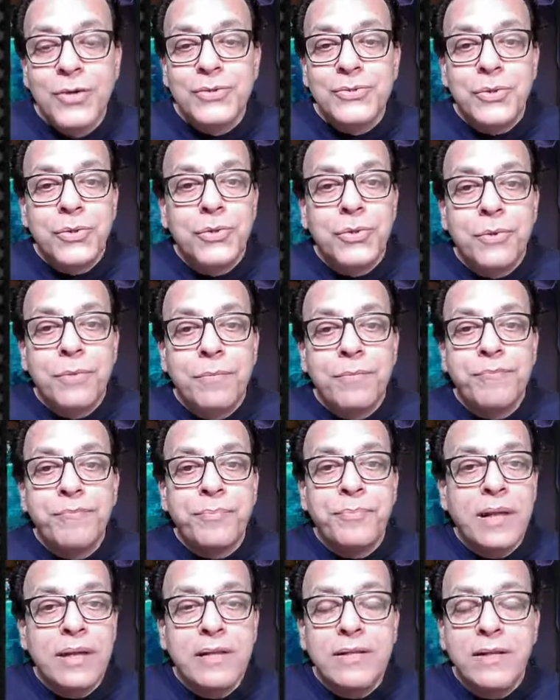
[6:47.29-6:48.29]
So
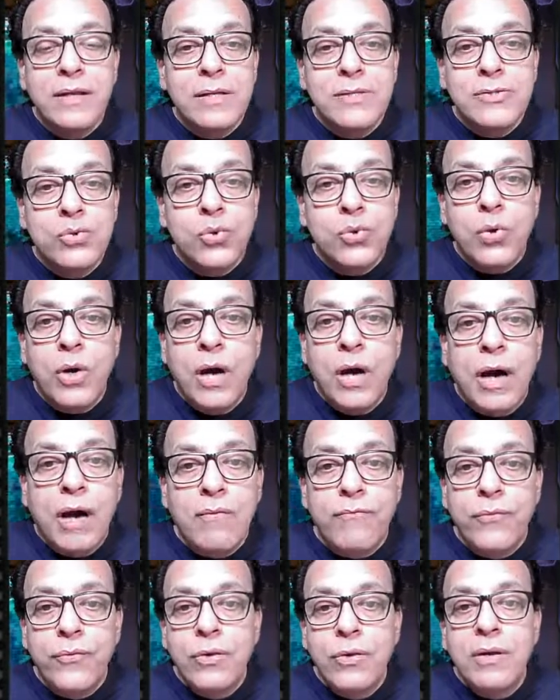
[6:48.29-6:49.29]
there is no
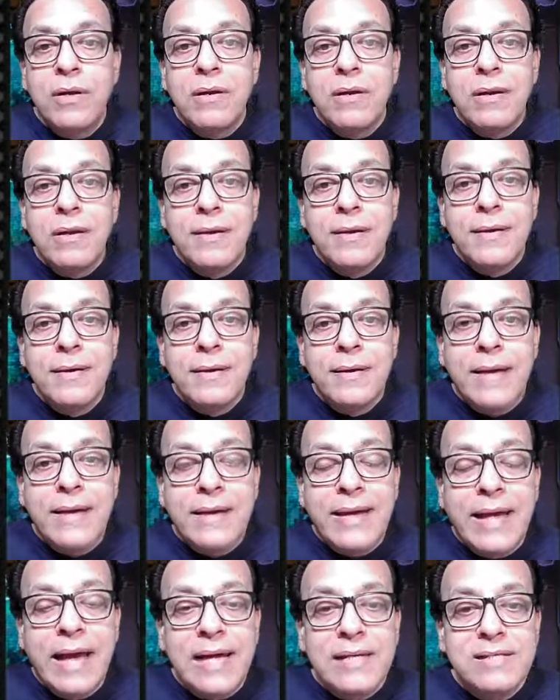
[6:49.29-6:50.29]
harmful
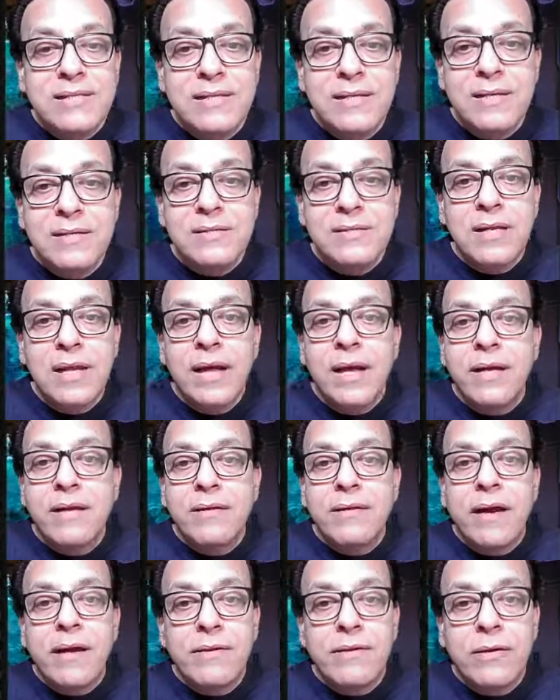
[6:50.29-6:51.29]
gases
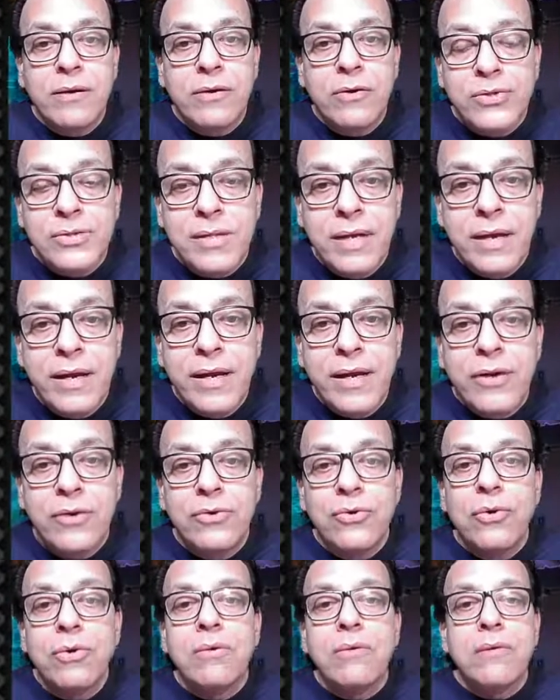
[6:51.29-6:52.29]
like nitric
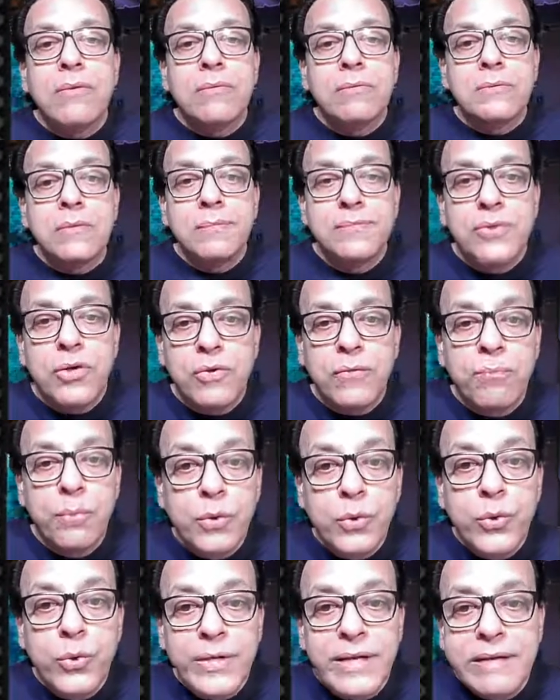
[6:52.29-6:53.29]
oxide or some sort
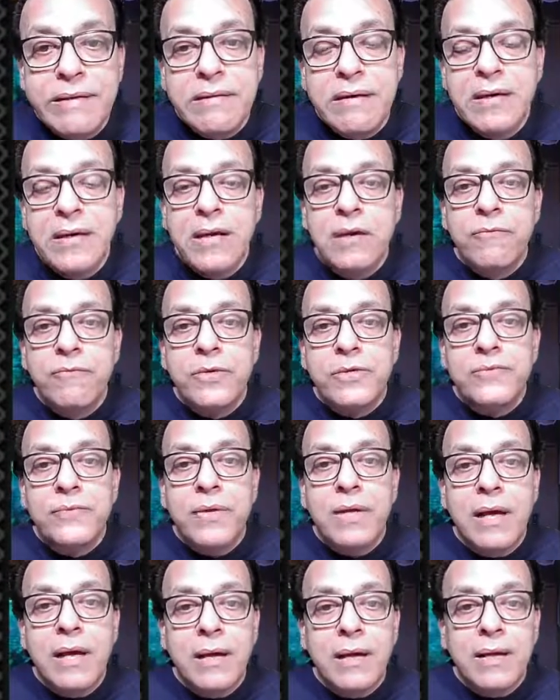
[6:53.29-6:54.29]
of pollutant
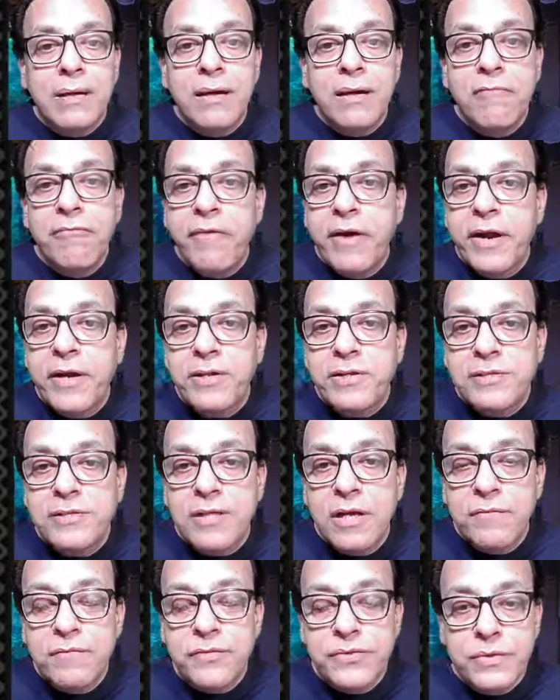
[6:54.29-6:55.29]
which will
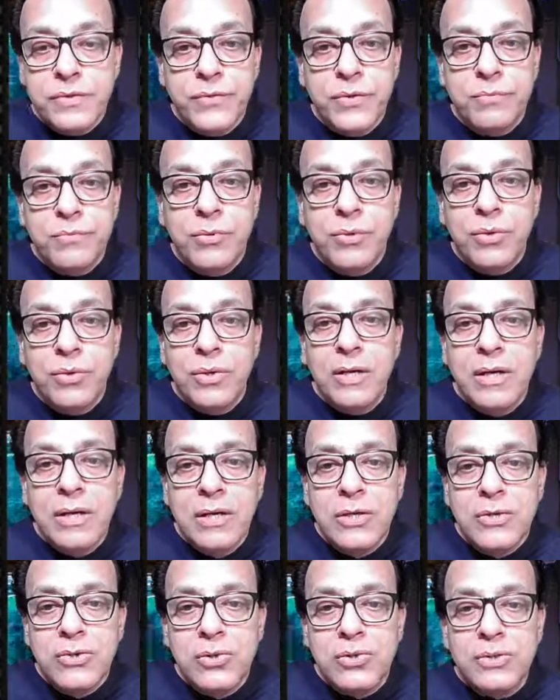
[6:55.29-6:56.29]
affect the surface of the
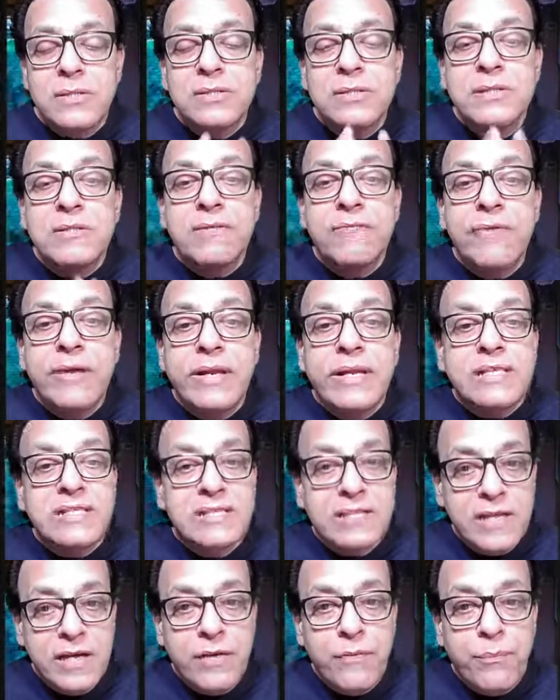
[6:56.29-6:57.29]
moon. So this is a
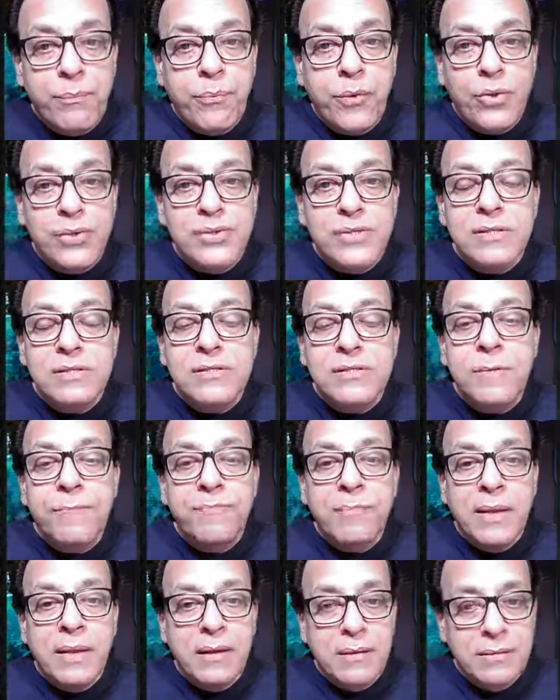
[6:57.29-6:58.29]
very safe
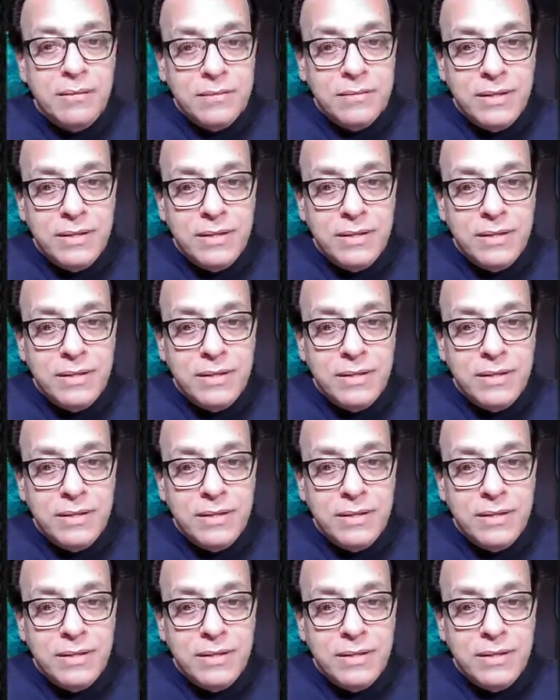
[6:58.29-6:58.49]
process.